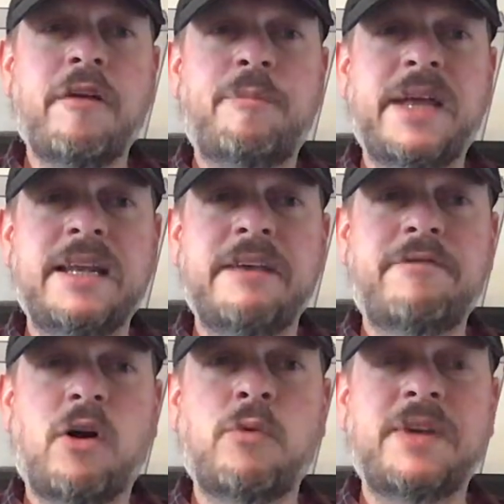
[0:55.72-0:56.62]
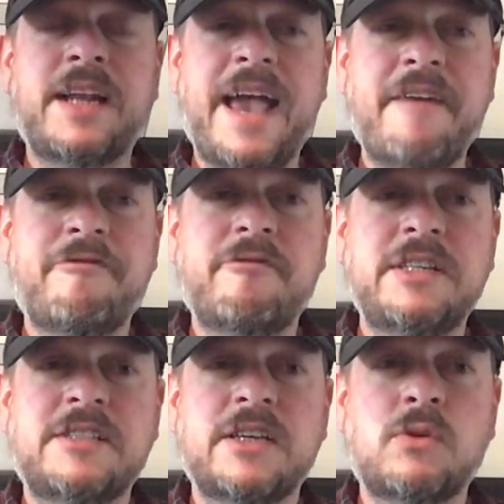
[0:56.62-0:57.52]
been involved in every
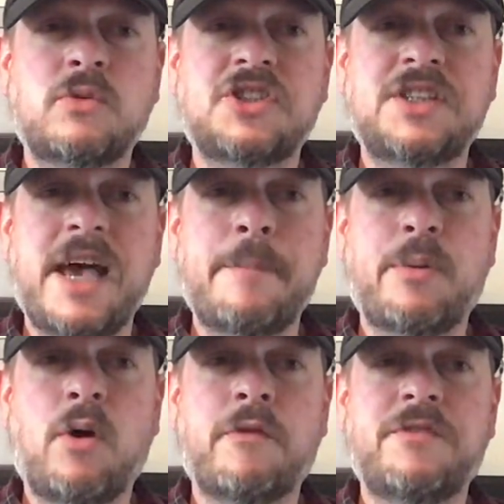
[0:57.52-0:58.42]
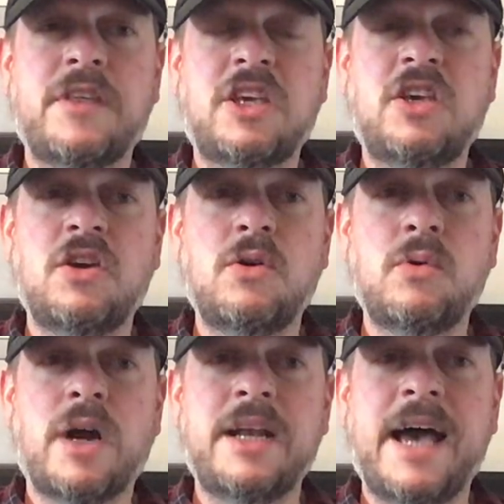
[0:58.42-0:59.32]
single step of the
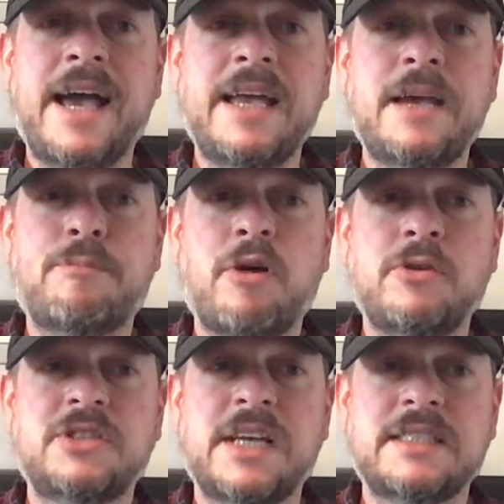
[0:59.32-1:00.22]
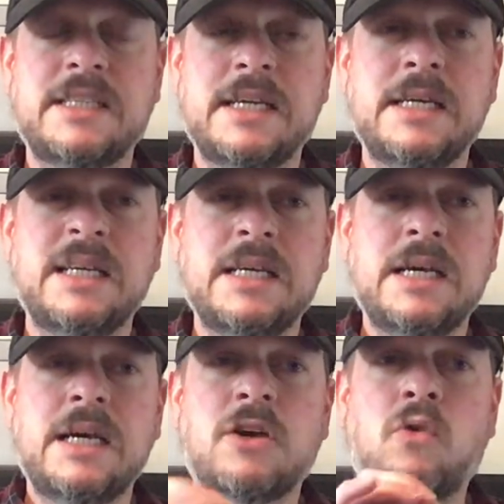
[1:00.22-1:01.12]
Q&A process here.
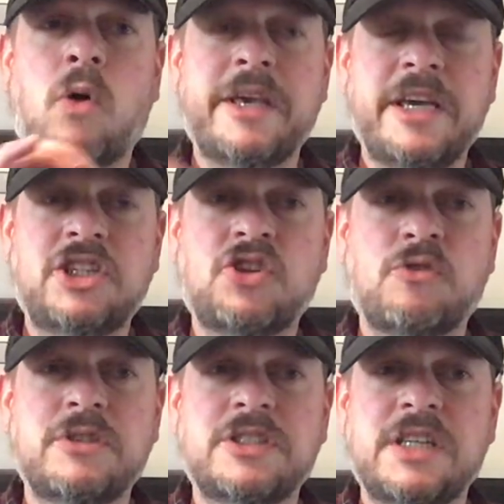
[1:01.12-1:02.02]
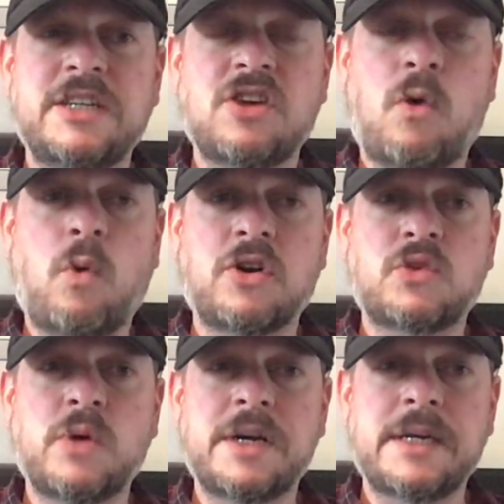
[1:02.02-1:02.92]
Quality assurance is our
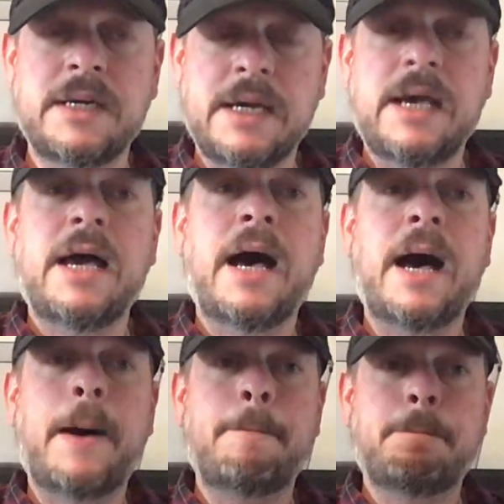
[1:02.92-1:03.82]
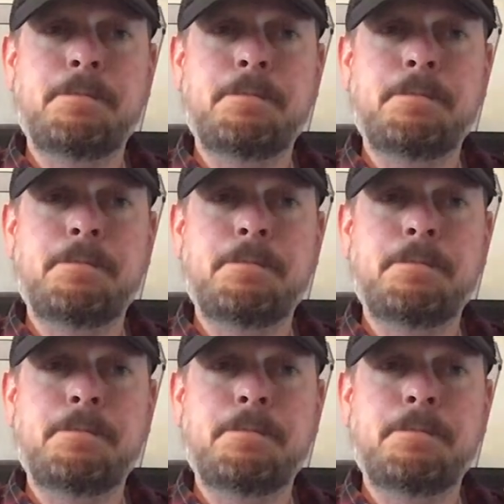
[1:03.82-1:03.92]
watchword. So